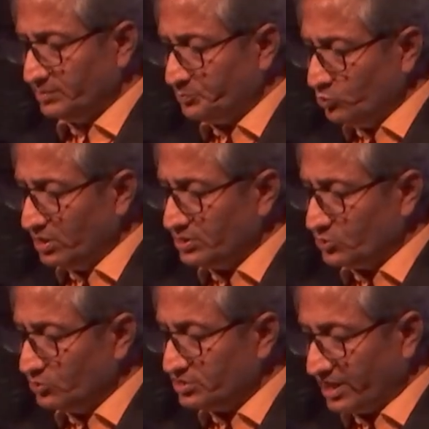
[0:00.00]
The poor
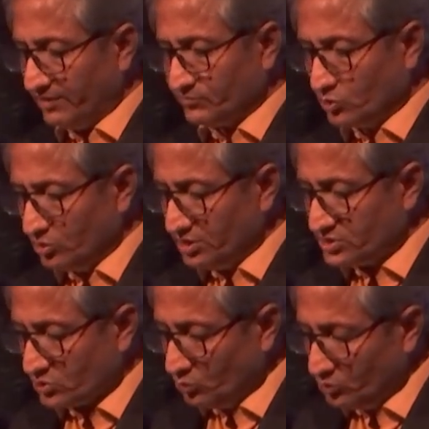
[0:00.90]
don't have good
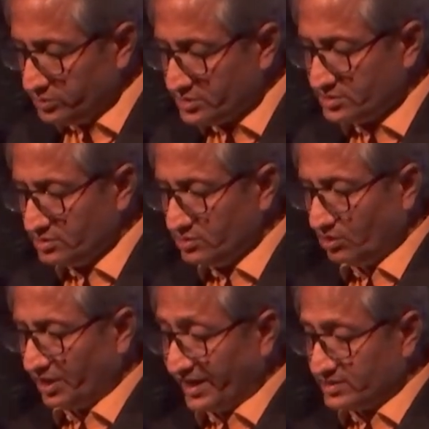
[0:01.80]
schools
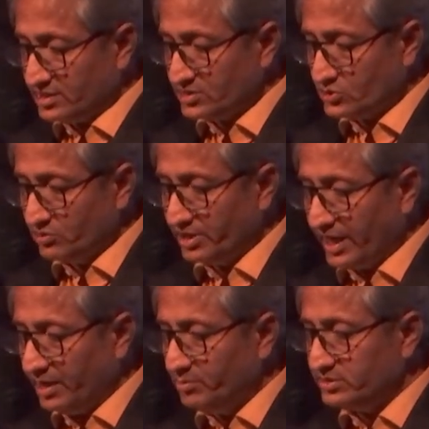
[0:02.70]
or access to
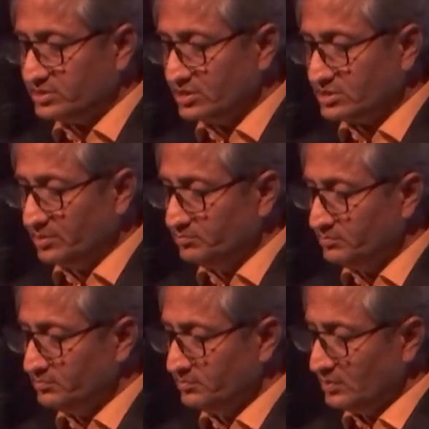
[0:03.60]
reliable
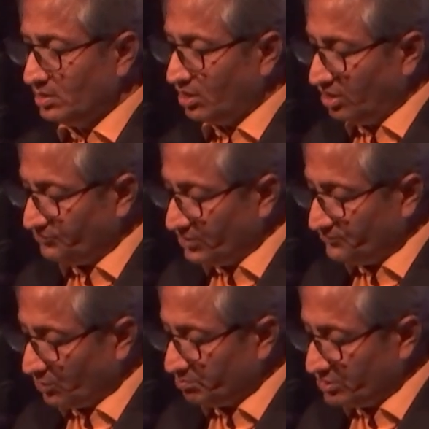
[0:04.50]
system of
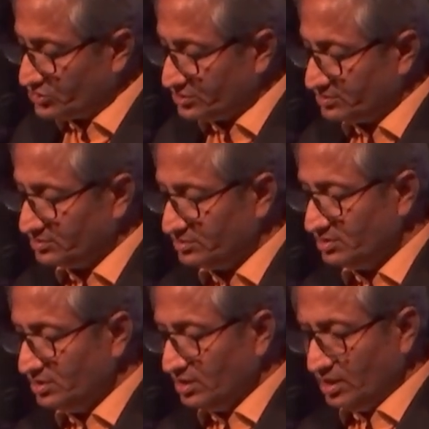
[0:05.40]
information.
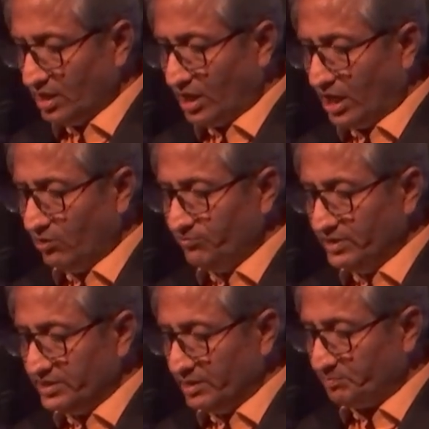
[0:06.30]
How
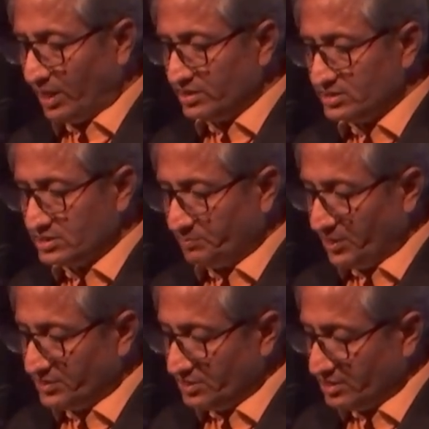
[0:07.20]
will they
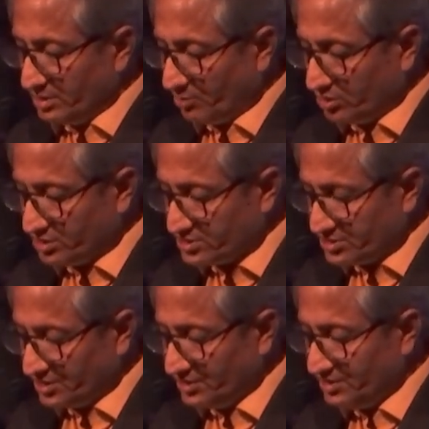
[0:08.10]
participate in a
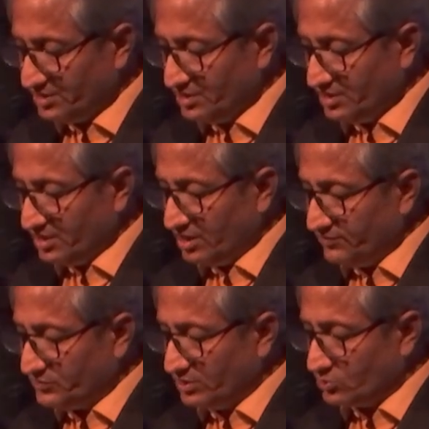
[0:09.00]
democracy
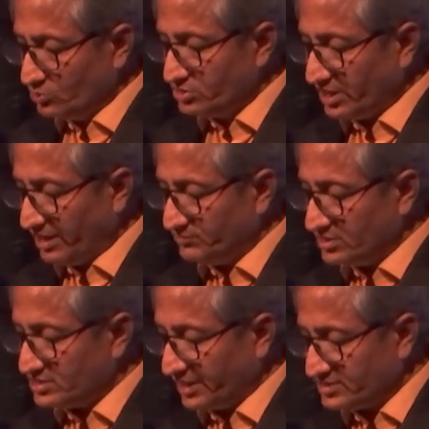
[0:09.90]
if they don't have
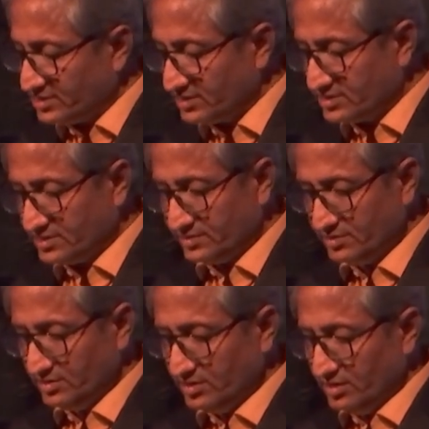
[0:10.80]
this access?
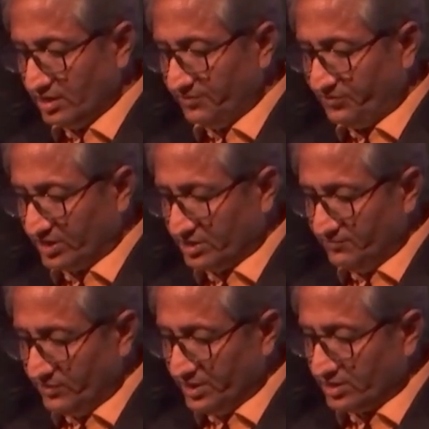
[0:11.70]

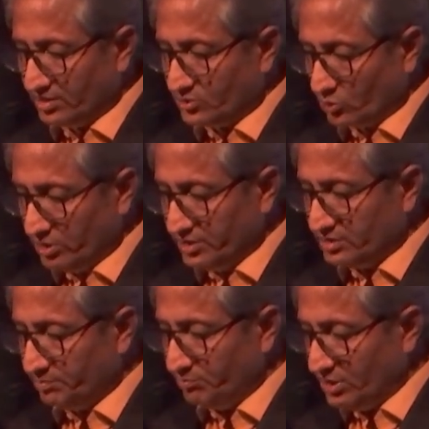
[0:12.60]
Effectively controlling
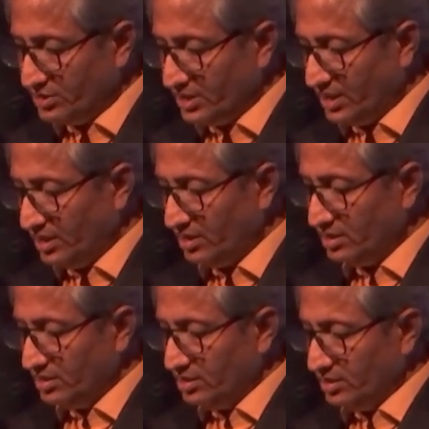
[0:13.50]
the media
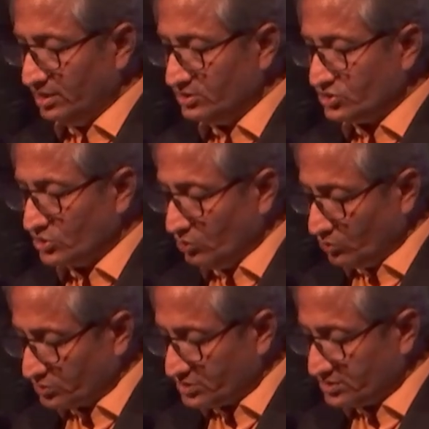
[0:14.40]

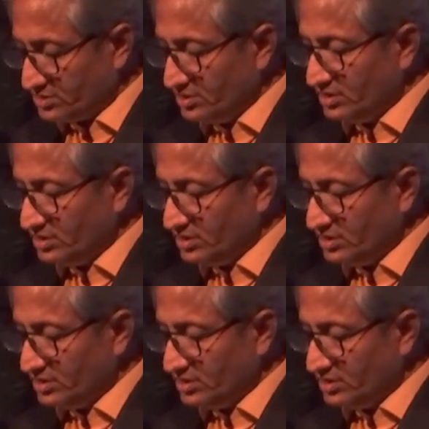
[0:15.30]
ensures